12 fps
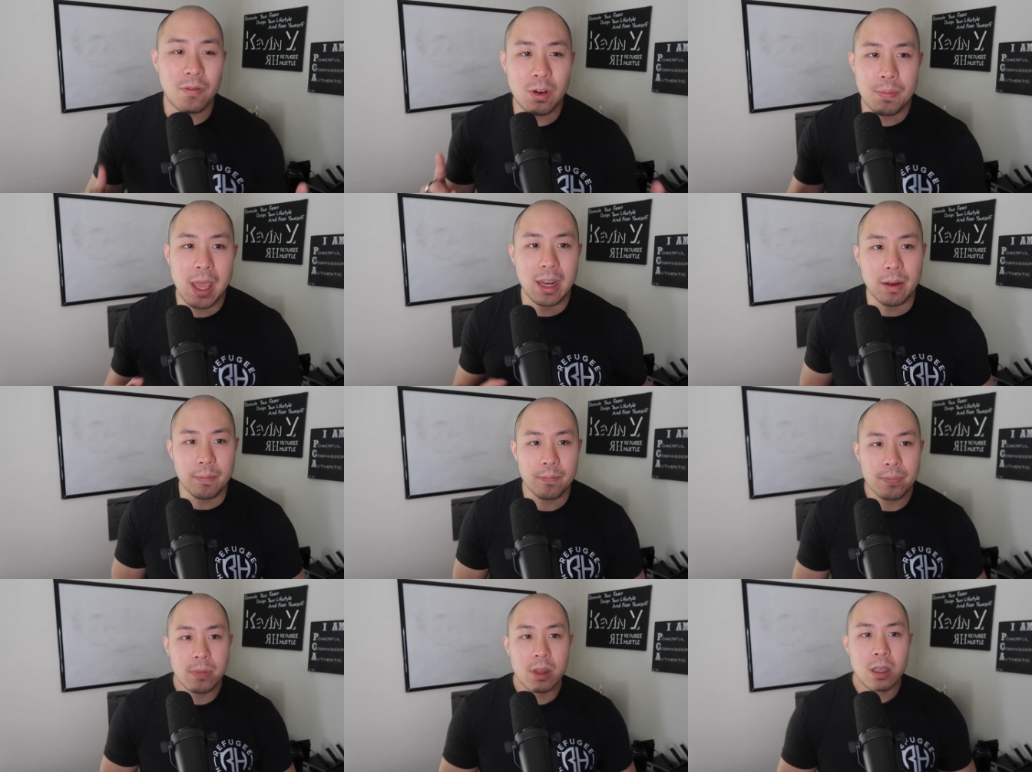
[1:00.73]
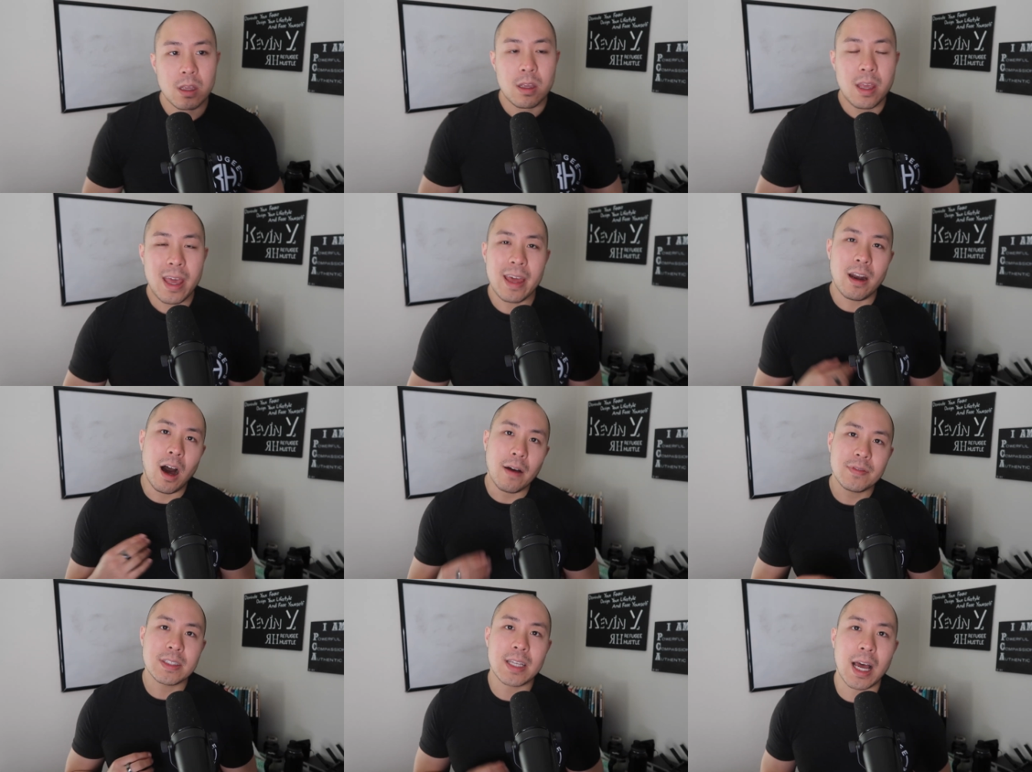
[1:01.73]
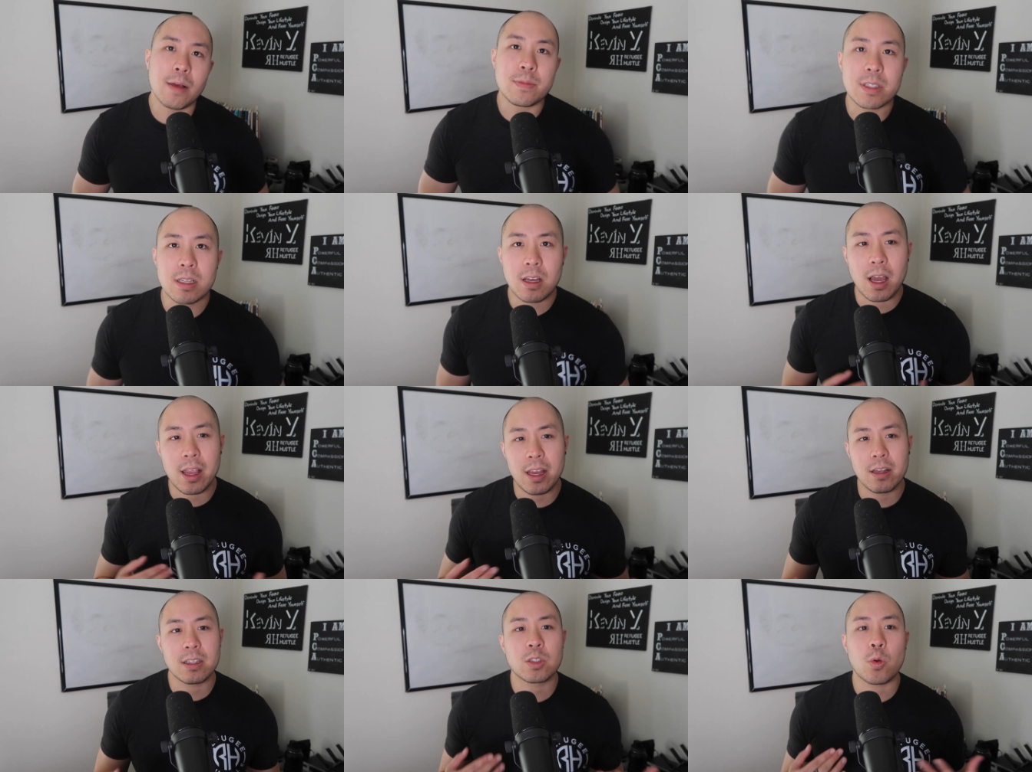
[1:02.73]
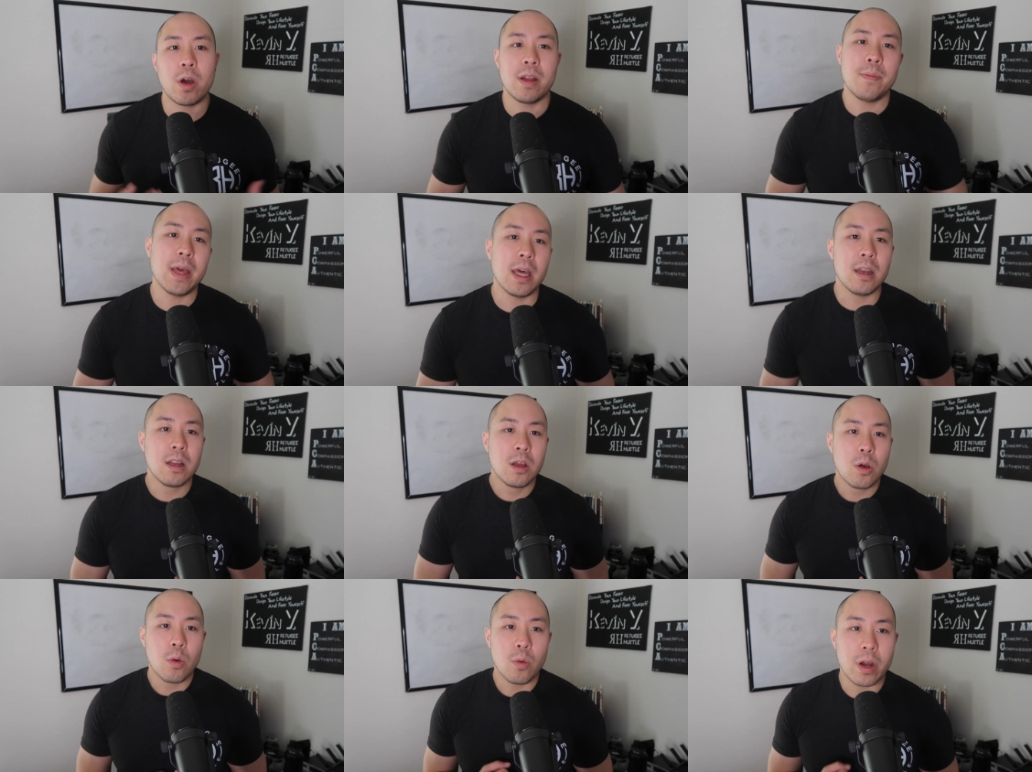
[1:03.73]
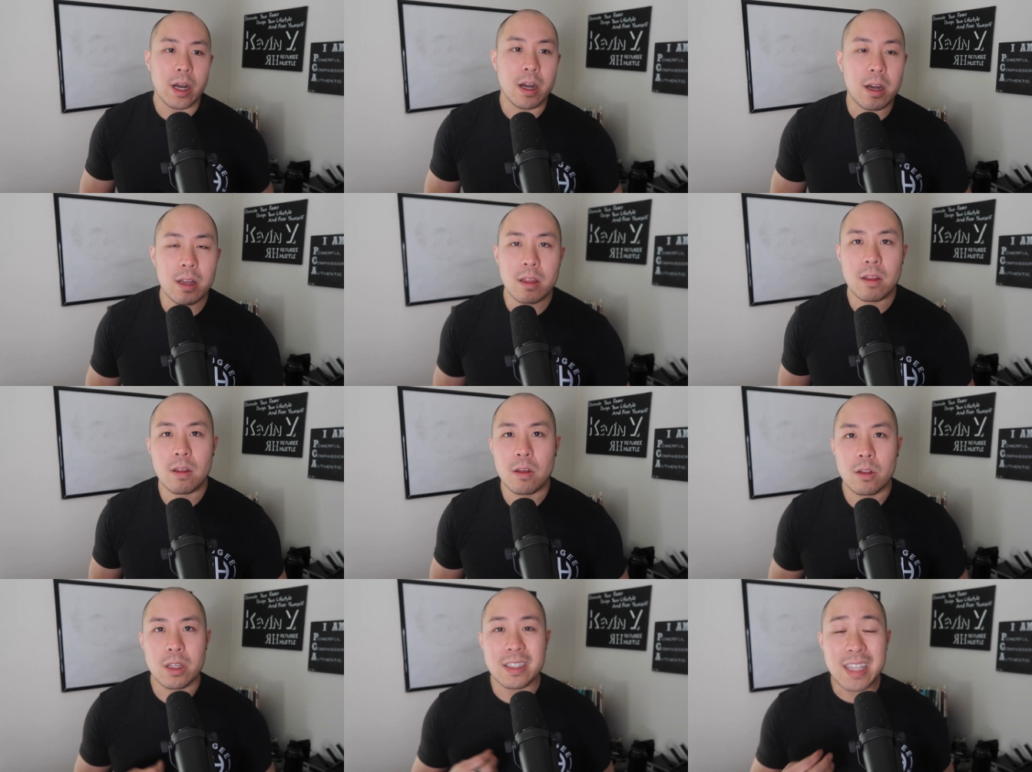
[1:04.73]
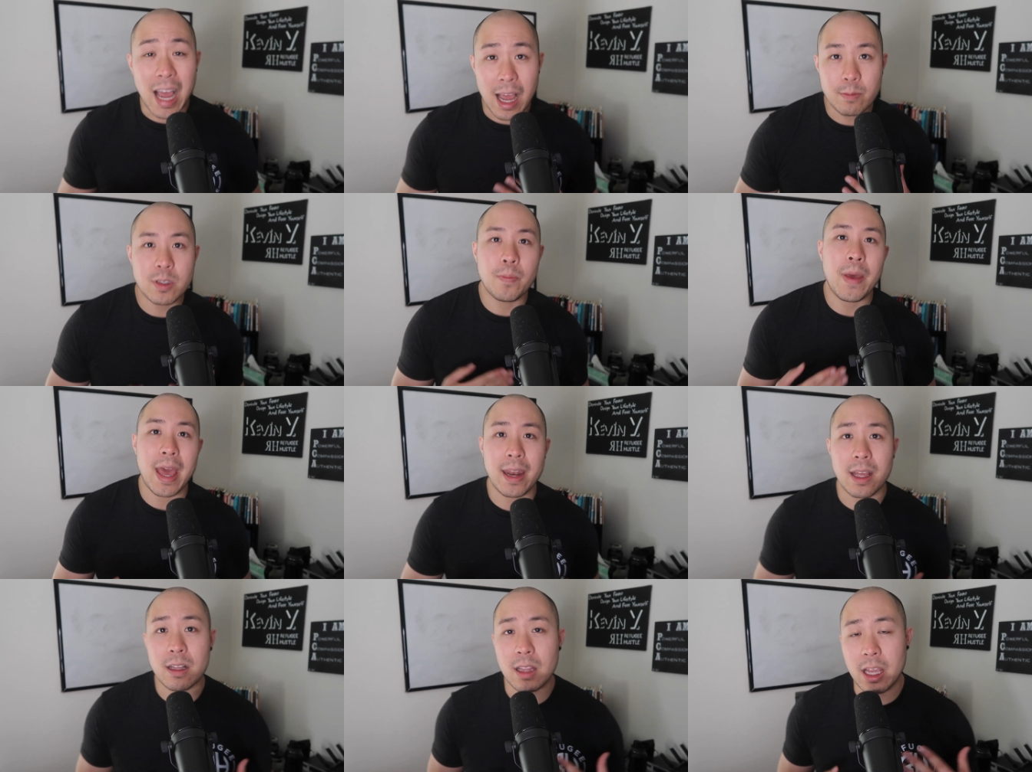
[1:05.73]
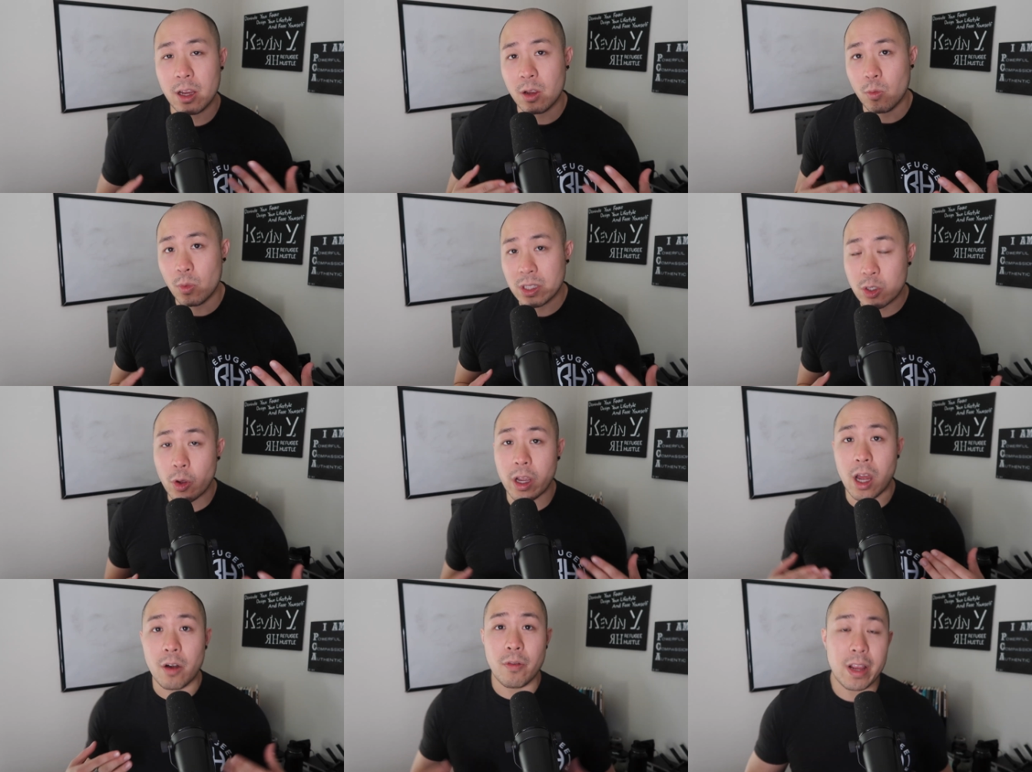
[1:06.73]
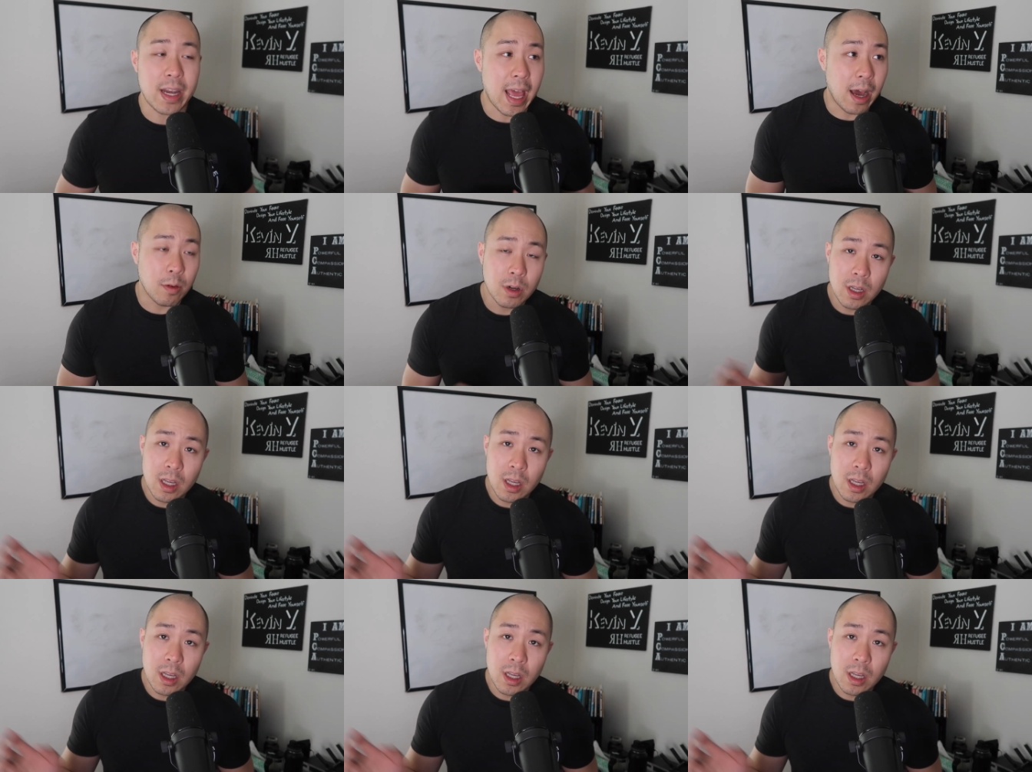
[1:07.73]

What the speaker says: verbatim. And oftentimes I hear this quite a bit, where in times of panic, like what's going on right now,